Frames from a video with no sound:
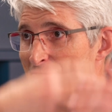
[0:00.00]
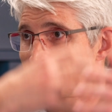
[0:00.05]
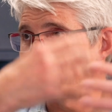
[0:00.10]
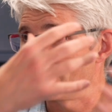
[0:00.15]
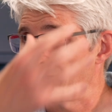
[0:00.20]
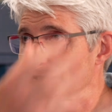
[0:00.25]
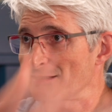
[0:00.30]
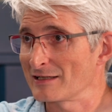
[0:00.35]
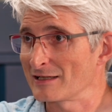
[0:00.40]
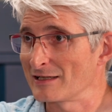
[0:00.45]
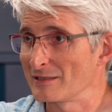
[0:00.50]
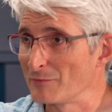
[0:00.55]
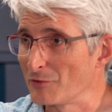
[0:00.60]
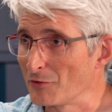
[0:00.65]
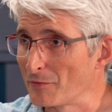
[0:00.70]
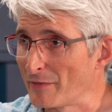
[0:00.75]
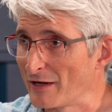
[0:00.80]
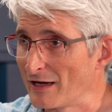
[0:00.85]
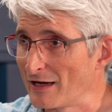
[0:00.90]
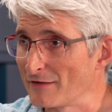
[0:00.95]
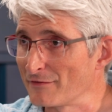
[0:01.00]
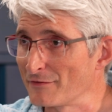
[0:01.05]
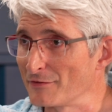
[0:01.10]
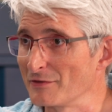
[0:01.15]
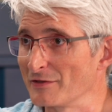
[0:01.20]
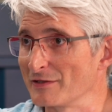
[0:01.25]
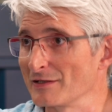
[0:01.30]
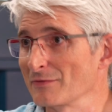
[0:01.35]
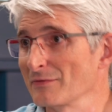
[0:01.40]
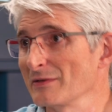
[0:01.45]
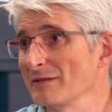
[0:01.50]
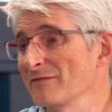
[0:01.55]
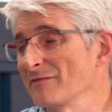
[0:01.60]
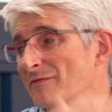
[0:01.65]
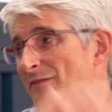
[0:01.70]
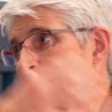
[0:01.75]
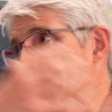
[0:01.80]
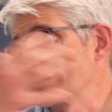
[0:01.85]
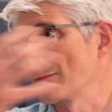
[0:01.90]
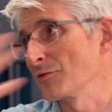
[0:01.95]
dramatically more powerful, and then we've
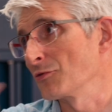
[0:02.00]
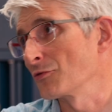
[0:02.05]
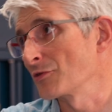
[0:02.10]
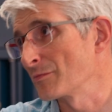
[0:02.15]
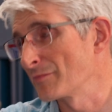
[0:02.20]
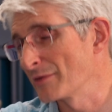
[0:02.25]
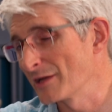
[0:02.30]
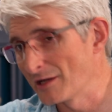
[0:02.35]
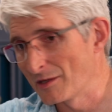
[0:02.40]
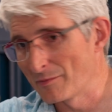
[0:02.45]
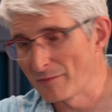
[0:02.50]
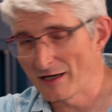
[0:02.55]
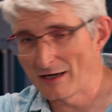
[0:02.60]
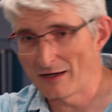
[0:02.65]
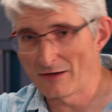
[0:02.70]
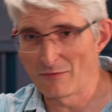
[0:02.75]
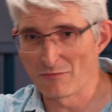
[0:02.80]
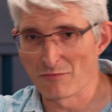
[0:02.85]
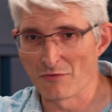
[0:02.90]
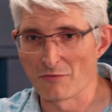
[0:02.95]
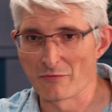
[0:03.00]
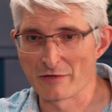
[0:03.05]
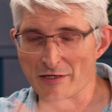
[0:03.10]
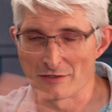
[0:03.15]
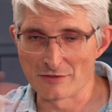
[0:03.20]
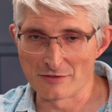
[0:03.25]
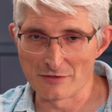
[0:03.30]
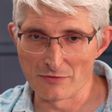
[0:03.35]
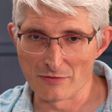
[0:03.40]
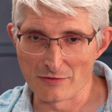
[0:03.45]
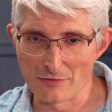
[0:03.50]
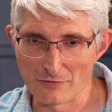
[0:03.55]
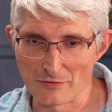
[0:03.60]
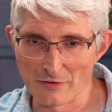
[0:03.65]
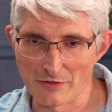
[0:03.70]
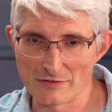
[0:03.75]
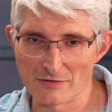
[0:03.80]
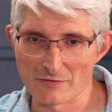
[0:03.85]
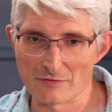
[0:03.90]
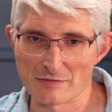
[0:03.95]
explored a bit about what we could do with all
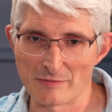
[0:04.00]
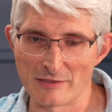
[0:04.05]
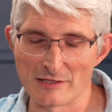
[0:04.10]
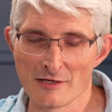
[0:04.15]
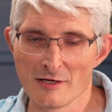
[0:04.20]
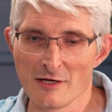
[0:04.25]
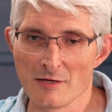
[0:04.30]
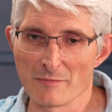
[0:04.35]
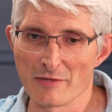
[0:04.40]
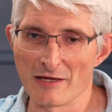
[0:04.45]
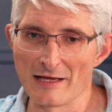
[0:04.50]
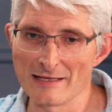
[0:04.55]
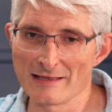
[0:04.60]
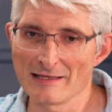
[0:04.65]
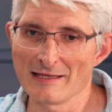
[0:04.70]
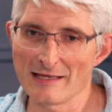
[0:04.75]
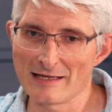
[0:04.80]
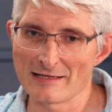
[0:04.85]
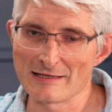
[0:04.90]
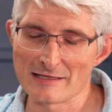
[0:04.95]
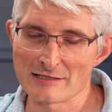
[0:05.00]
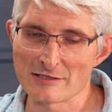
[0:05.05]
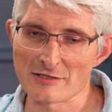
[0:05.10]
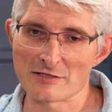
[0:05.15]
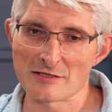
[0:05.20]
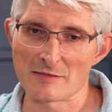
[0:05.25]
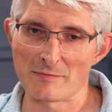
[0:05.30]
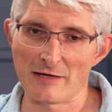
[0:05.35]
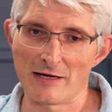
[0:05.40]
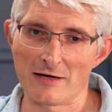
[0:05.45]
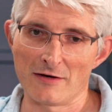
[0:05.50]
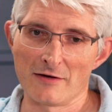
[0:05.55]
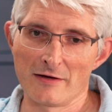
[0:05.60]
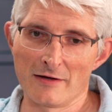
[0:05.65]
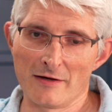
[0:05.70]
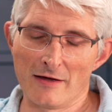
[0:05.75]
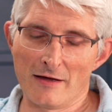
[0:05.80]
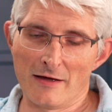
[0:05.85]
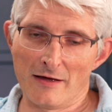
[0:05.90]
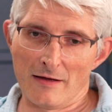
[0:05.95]
those automation. But in the end, it's just about
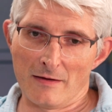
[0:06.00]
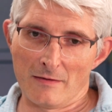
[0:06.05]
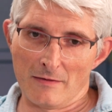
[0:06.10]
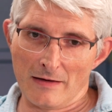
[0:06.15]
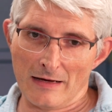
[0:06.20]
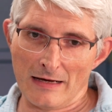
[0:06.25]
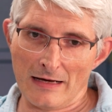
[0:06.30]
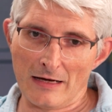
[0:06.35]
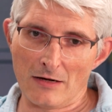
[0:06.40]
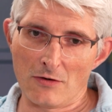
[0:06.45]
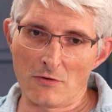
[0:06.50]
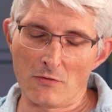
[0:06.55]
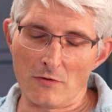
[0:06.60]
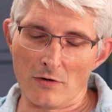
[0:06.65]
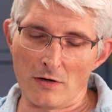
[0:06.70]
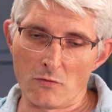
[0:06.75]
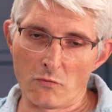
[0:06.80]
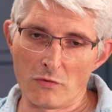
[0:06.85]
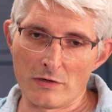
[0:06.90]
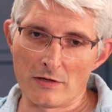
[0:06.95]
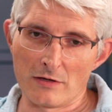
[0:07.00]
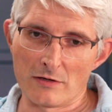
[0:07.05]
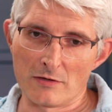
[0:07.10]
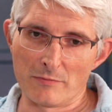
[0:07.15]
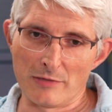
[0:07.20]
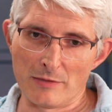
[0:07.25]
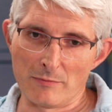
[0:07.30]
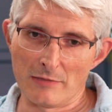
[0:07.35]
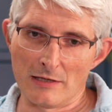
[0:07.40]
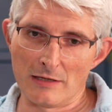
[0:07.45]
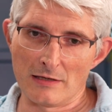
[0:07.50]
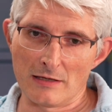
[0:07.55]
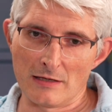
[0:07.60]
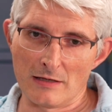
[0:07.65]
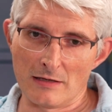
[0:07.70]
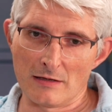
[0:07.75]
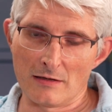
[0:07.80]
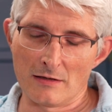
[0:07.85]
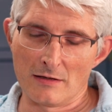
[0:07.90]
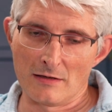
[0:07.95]
how are we going to be
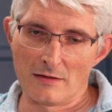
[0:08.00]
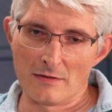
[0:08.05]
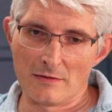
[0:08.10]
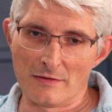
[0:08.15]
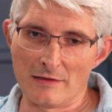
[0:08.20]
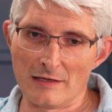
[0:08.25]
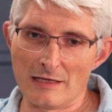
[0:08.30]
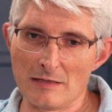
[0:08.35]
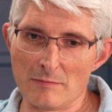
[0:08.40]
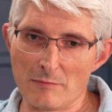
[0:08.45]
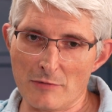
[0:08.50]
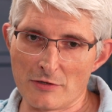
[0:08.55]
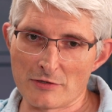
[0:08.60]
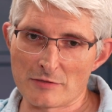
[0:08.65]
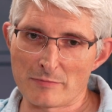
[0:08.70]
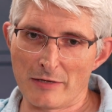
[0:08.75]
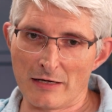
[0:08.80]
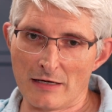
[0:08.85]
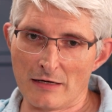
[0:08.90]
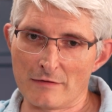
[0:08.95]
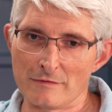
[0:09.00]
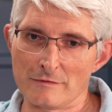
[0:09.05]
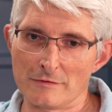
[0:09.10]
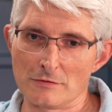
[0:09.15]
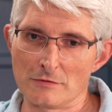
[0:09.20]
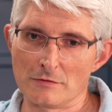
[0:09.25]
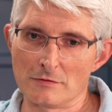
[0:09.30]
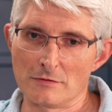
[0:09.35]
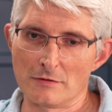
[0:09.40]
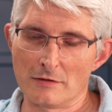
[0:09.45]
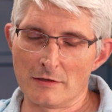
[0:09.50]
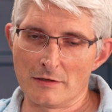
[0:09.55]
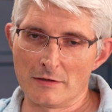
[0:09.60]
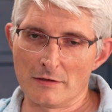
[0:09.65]
making the most powerful